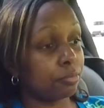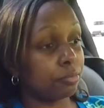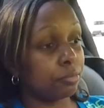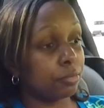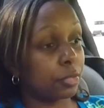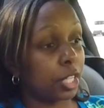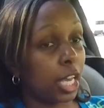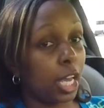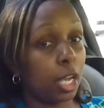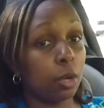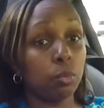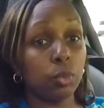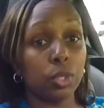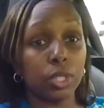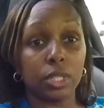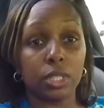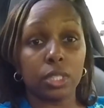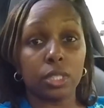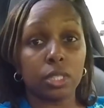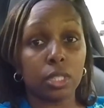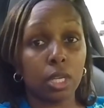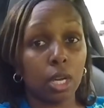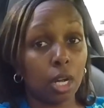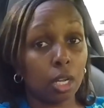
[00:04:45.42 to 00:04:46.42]
Came with
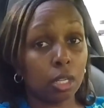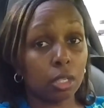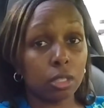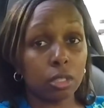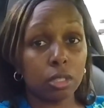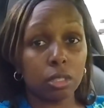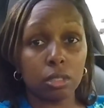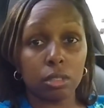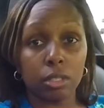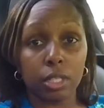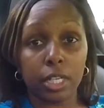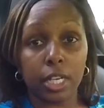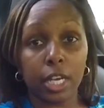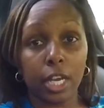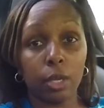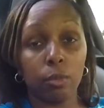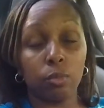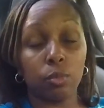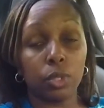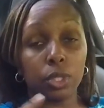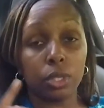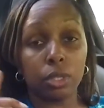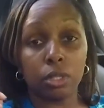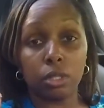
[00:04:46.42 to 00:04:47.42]
this color,
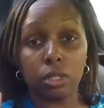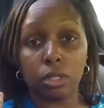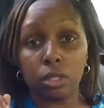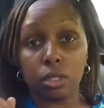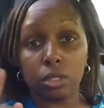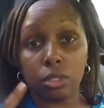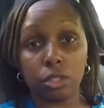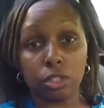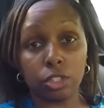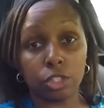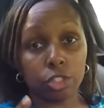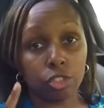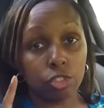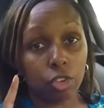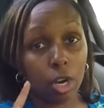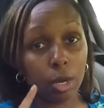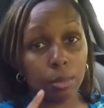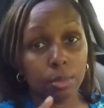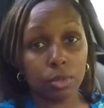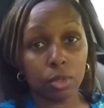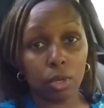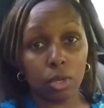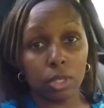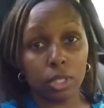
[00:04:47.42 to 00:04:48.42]
came with the
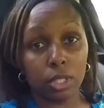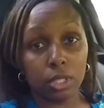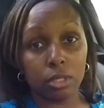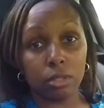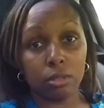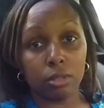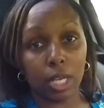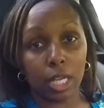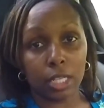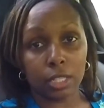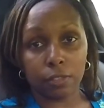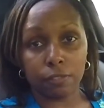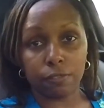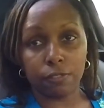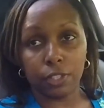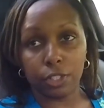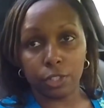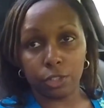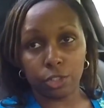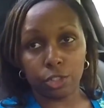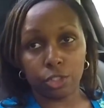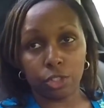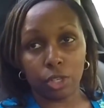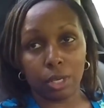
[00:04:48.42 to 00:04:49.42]
stripes on it, not the
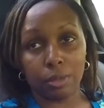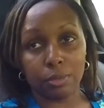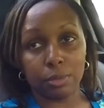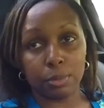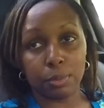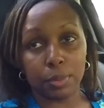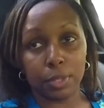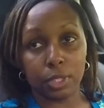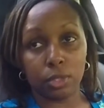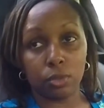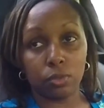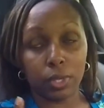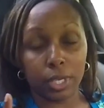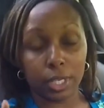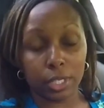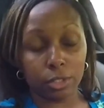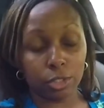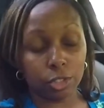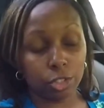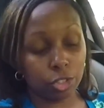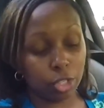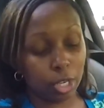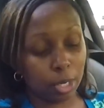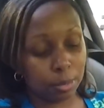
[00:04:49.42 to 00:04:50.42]
fender stripes, but the
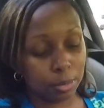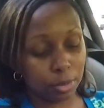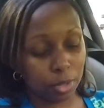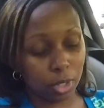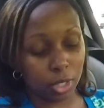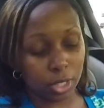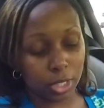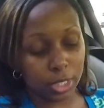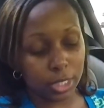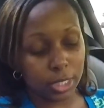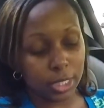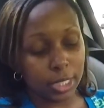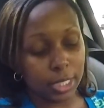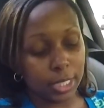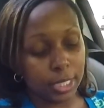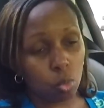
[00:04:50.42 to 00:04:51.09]
regular stripes on it.